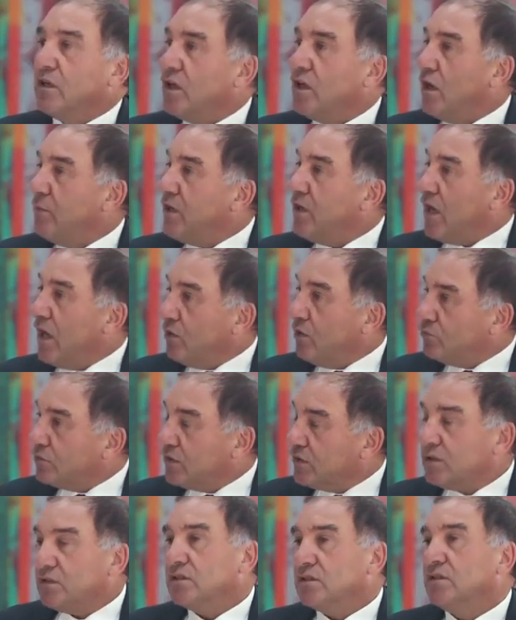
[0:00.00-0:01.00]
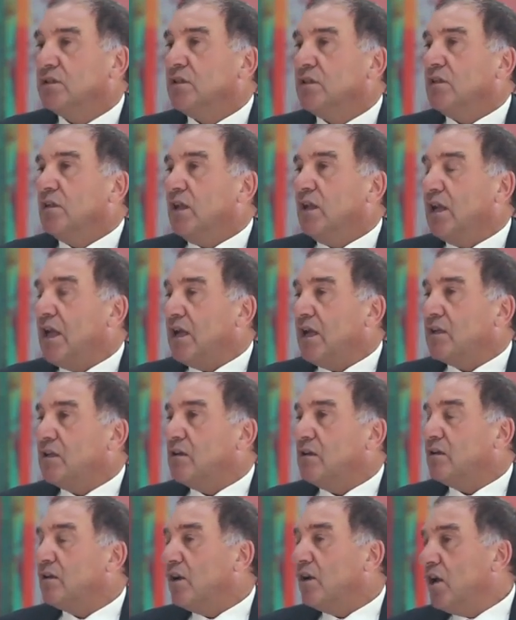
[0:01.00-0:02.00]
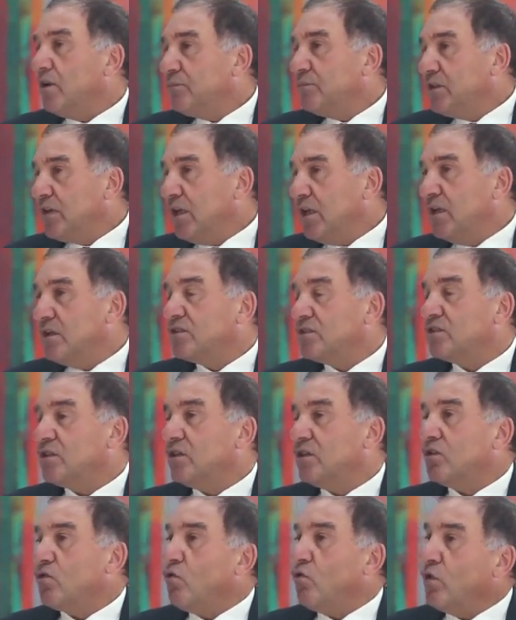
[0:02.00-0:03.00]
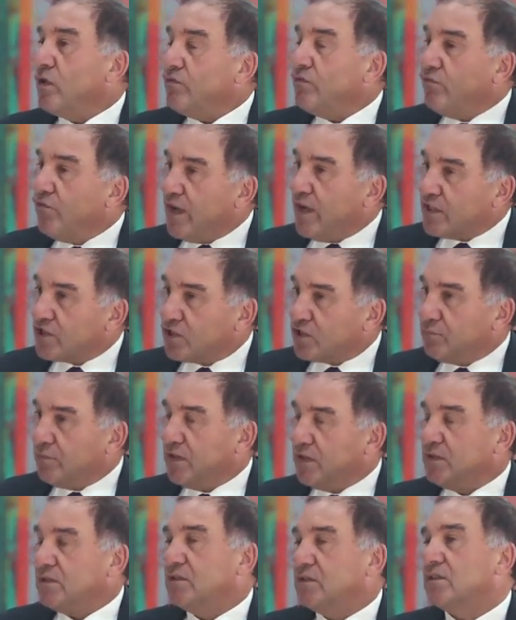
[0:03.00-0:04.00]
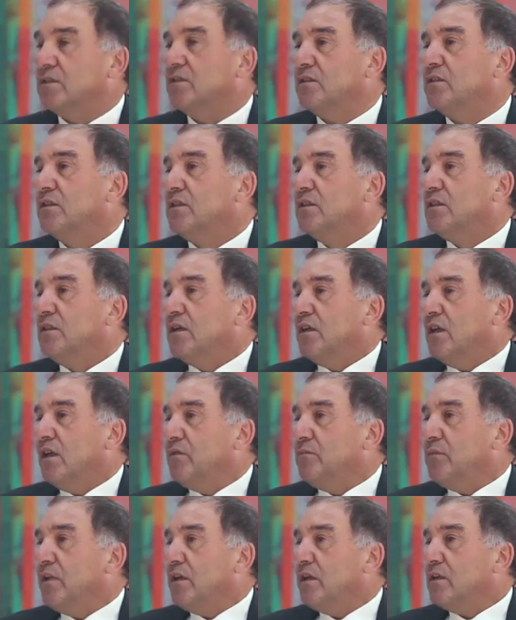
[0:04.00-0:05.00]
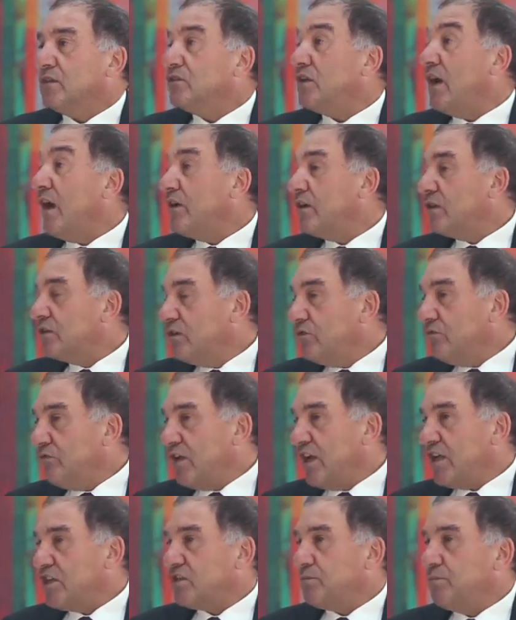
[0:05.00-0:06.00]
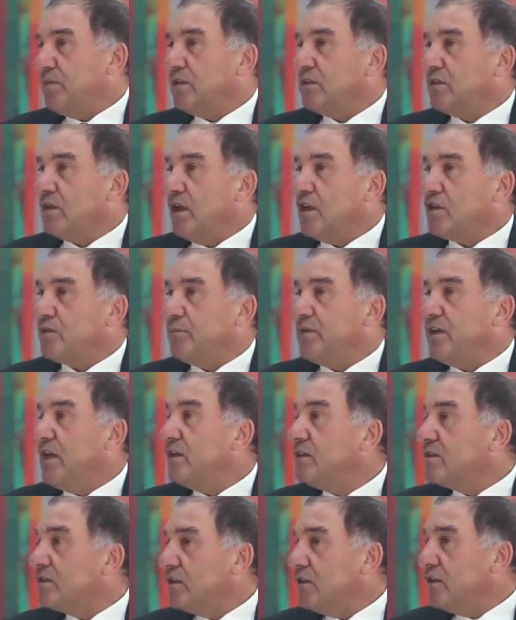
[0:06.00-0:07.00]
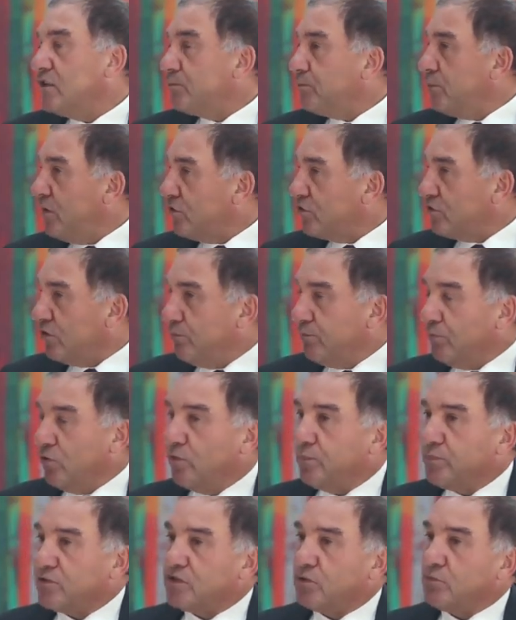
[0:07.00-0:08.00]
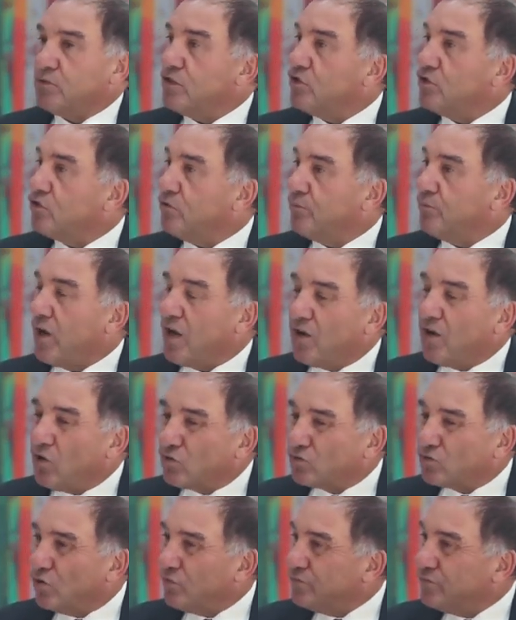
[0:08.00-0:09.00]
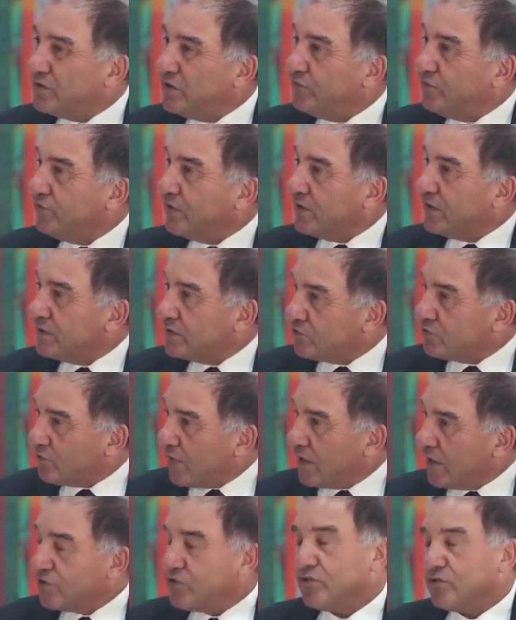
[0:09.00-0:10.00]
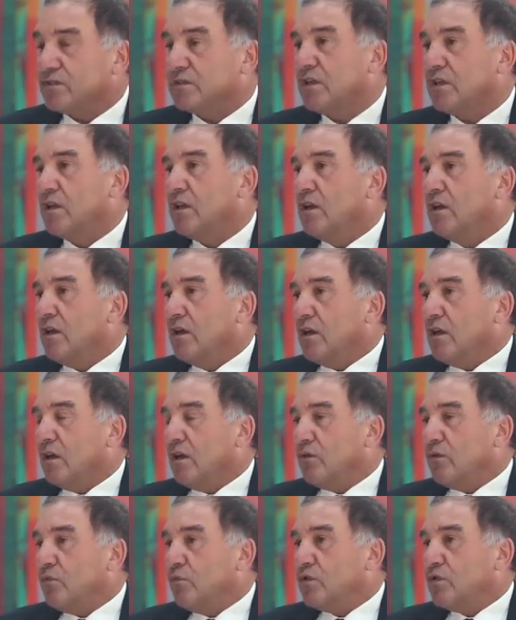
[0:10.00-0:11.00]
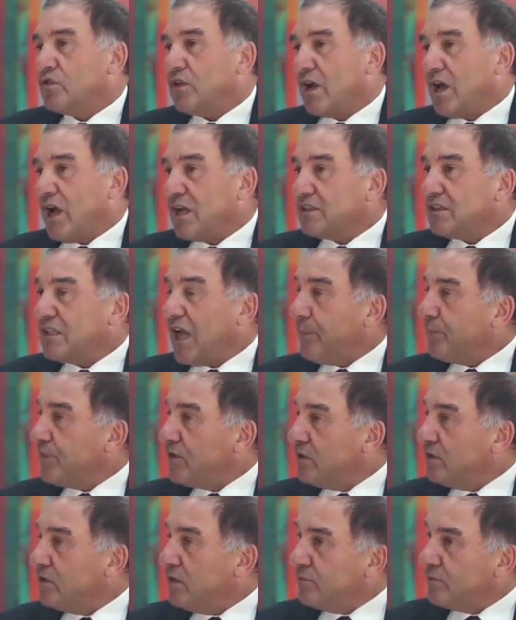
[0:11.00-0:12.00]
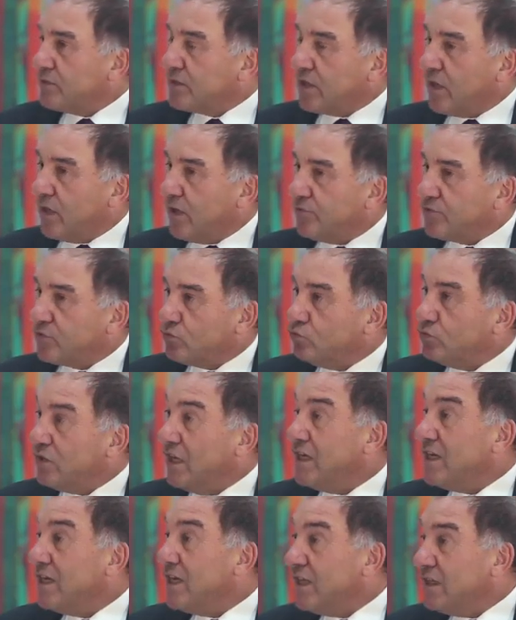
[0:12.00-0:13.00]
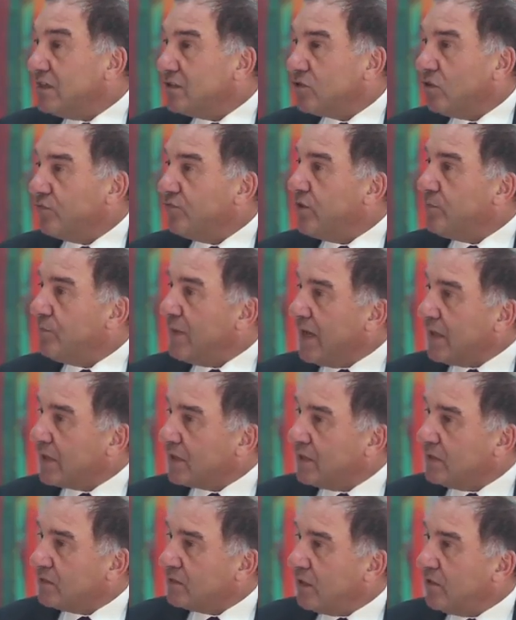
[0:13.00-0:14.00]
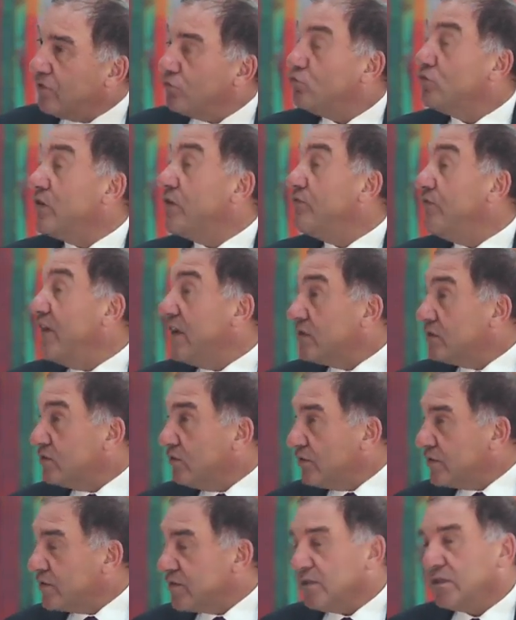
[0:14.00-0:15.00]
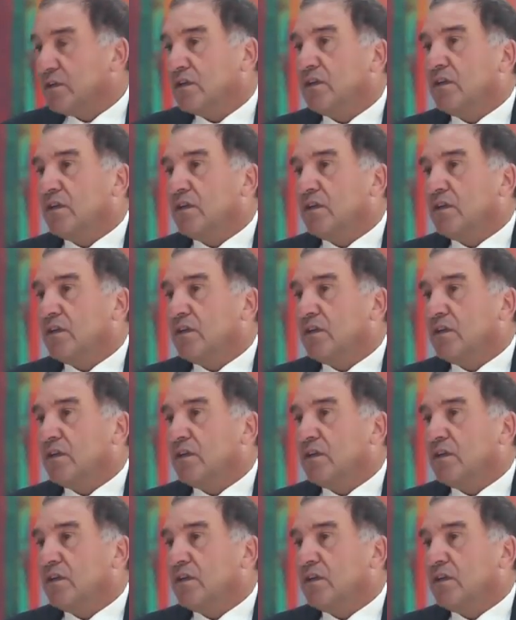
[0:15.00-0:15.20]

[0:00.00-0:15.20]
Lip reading: coming out, like club deals, co-investment, direct investment, SPAC, special purpose acquisition, a lot of different structures which are adapting themselves to the needs of the market and to the investors.